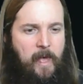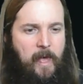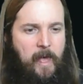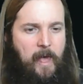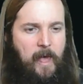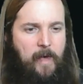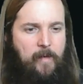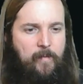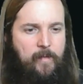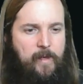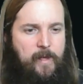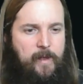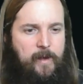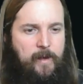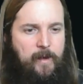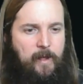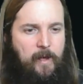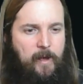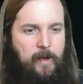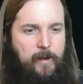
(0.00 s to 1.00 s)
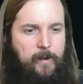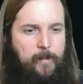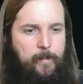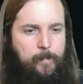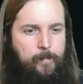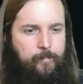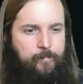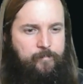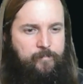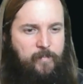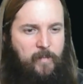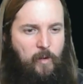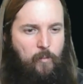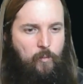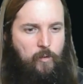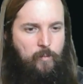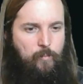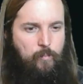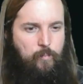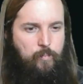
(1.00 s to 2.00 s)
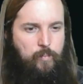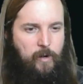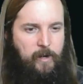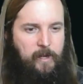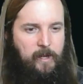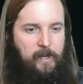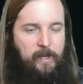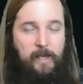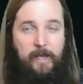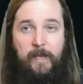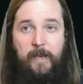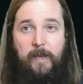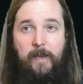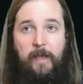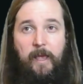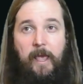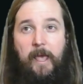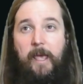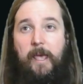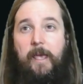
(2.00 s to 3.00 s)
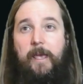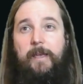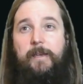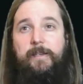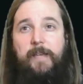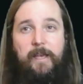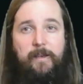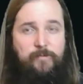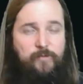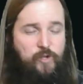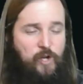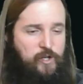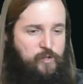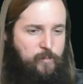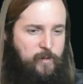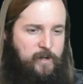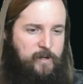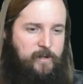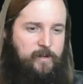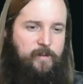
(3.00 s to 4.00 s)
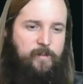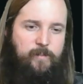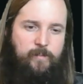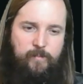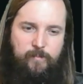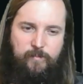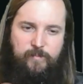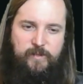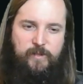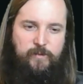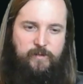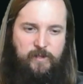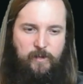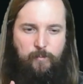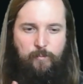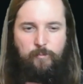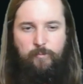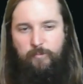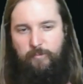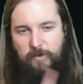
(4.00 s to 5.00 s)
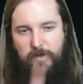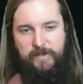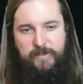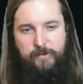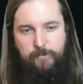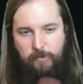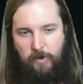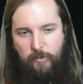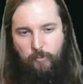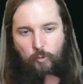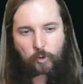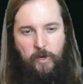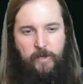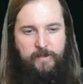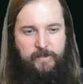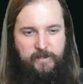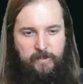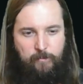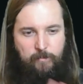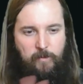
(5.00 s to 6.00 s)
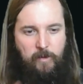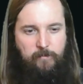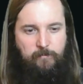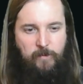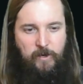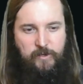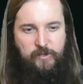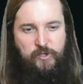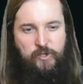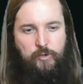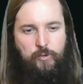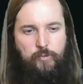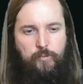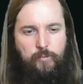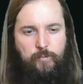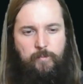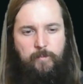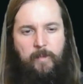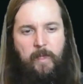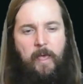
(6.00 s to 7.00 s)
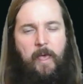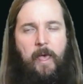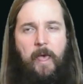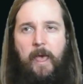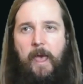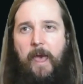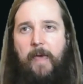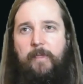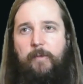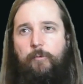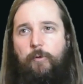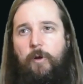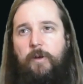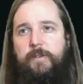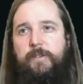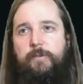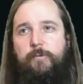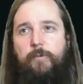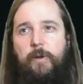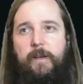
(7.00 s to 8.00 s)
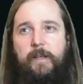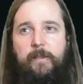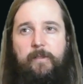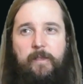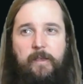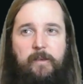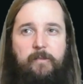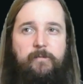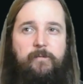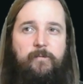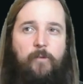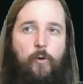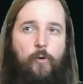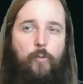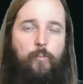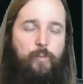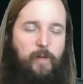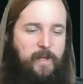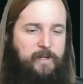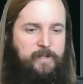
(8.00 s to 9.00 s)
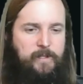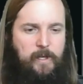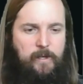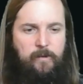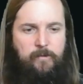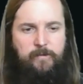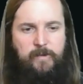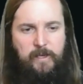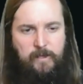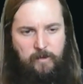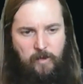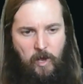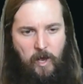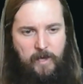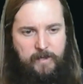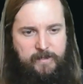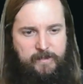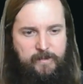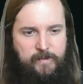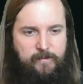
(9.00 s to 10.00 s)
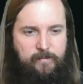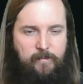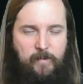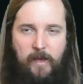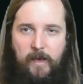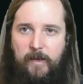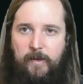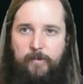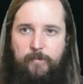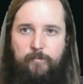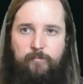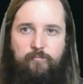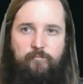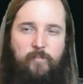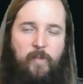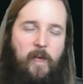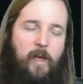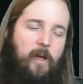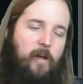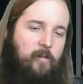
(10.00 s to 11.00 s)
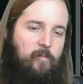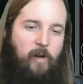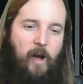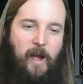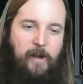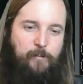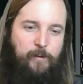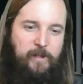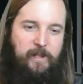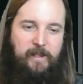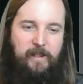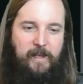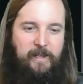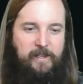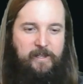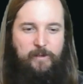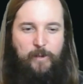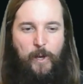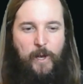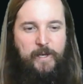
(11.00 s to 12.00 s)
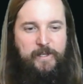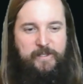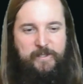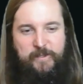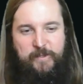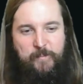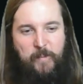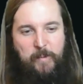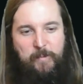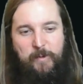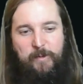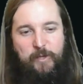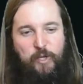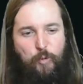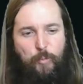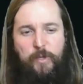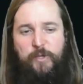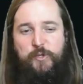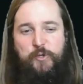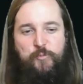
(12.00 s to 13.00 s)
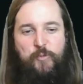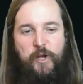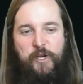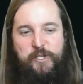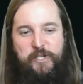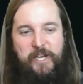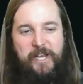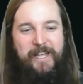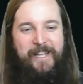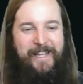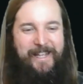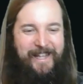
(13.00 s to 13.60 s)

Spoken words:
And then we're bringing in a Day of Judgment. So some lists run 1, some run 2. And then we're also running the full playset of Get Lost. I really like Get Lost, maybe a little bit too much.